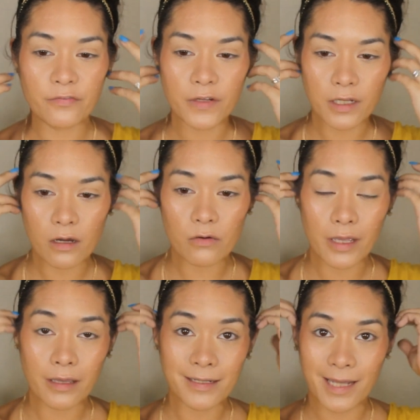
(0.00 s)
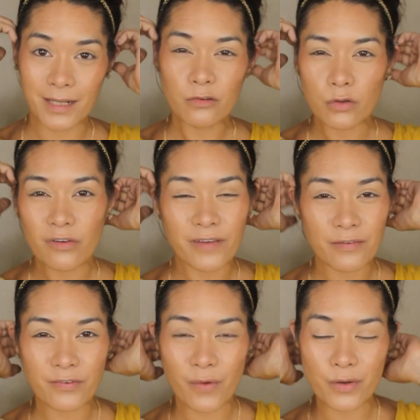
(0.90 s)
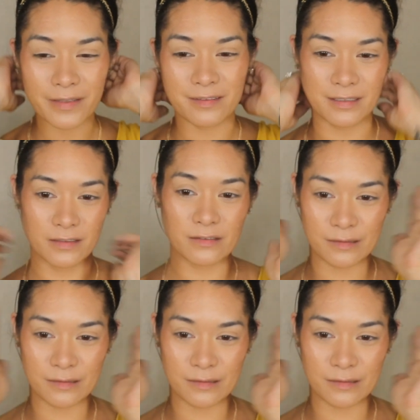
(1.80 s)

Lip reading: video and I don't know if I ever focused it,